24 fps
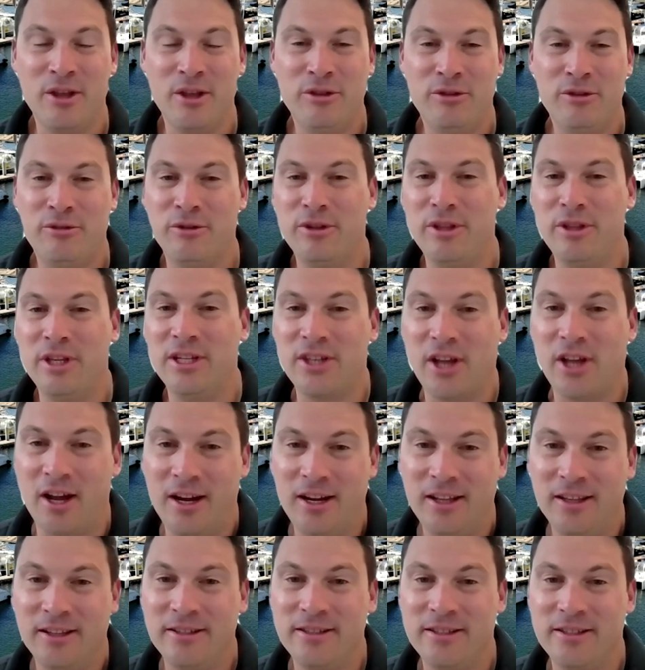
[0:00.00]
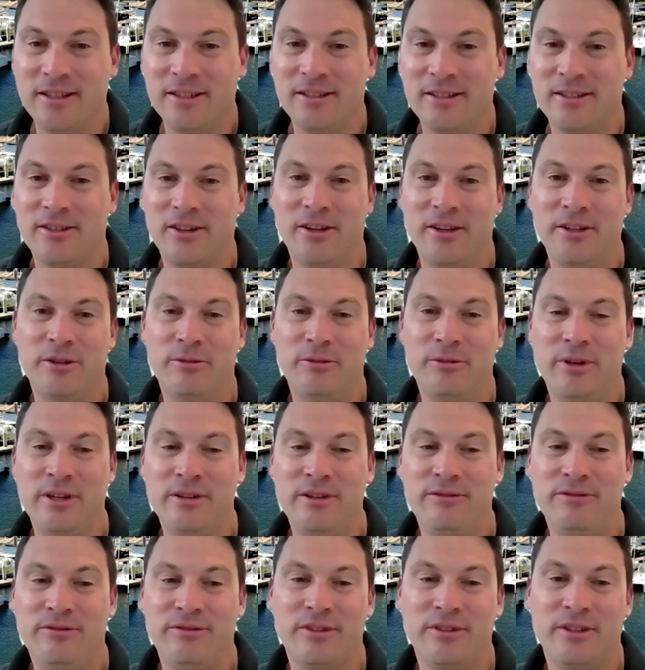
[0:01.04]
through these islands inside the
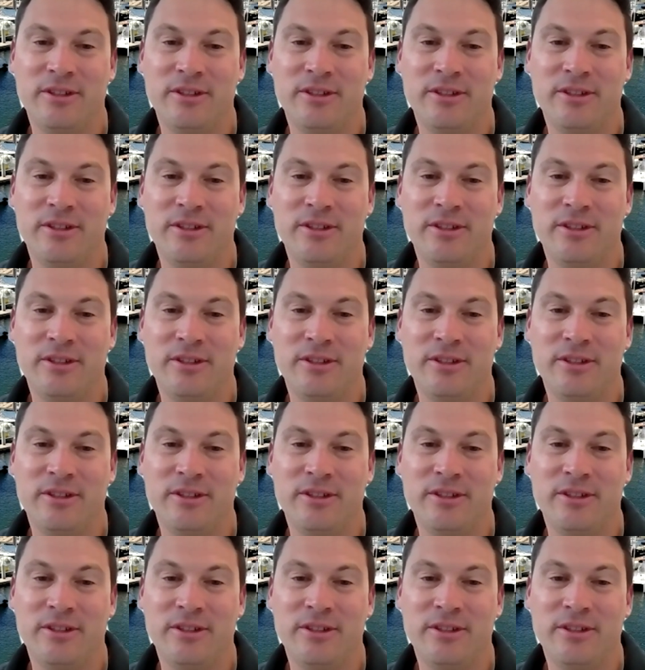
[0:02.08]
reef,